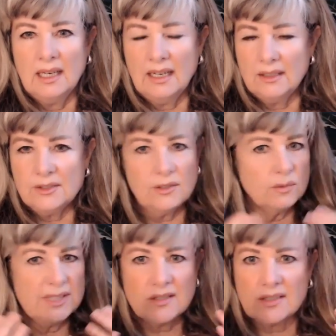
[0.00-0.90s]
How did
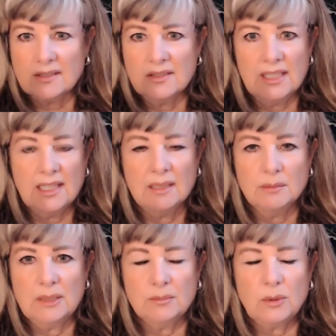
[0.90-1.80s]
we suddenly come
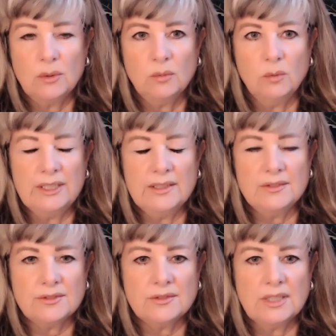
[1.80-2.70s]
up with
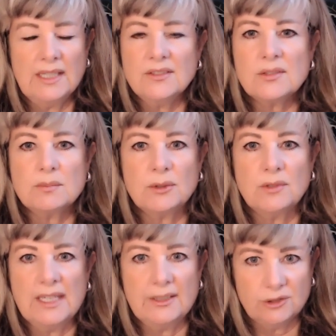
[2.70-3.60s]

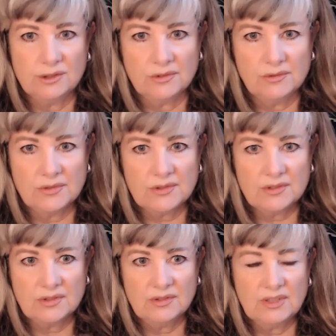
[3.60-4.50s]

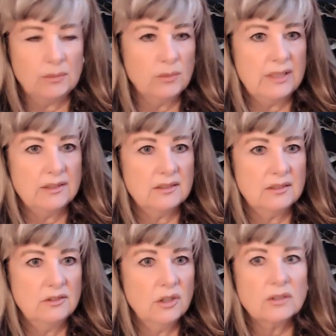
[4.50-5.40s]
inspirations that we'd
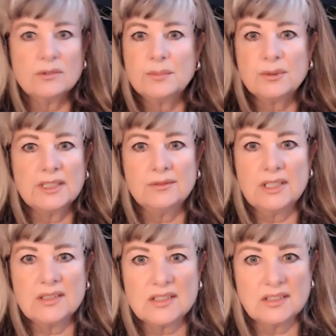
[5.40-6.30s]
not
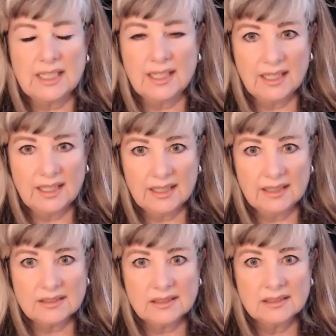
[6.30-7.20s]
previously had?
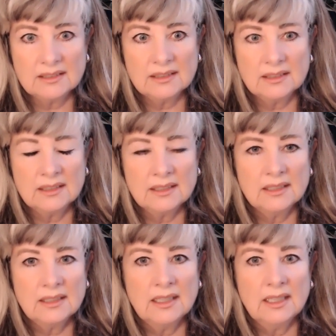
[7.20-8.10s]

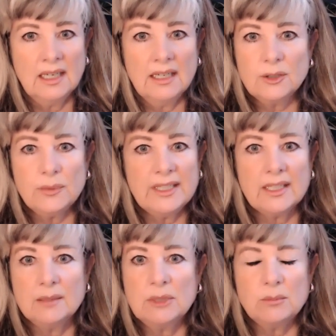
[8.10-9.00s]
How do we
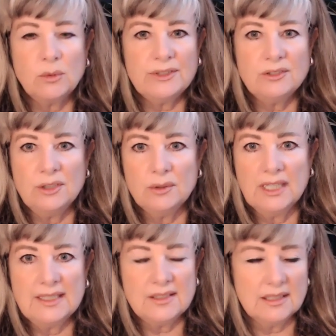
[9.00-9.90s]
come up with new
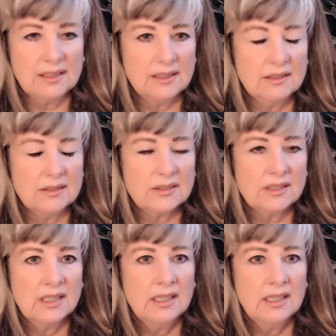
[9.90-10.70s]
ideas